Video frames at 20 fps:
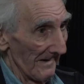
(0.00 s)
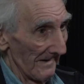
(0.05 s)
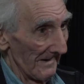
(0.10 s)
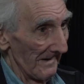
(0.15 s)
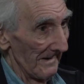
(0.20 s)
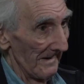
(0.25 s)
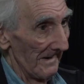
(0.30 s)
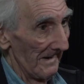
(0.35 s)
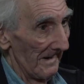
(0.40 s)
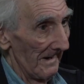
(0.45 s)

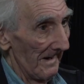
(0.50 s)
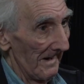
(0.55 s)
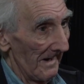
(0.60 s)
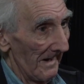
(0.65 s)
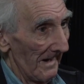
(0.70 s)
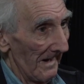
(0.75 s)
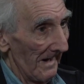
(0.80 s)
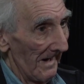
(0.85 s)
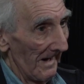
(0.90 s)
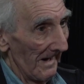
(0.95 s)
You were
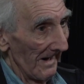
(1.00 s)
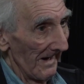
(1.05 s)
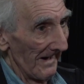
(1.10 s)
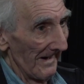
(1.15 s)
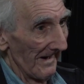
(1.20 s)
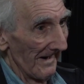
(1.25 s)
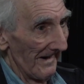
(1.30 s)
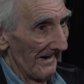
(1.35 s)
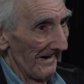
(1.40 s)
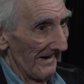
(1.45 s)
there.
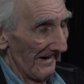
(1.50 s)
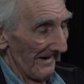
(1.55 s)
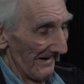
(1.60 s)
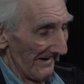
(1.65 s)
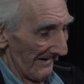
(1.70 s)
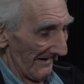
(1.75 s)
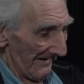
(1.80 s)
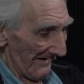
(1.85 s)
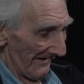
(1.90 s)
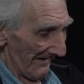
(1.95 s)

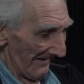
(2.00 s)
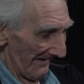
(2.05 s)
Wow.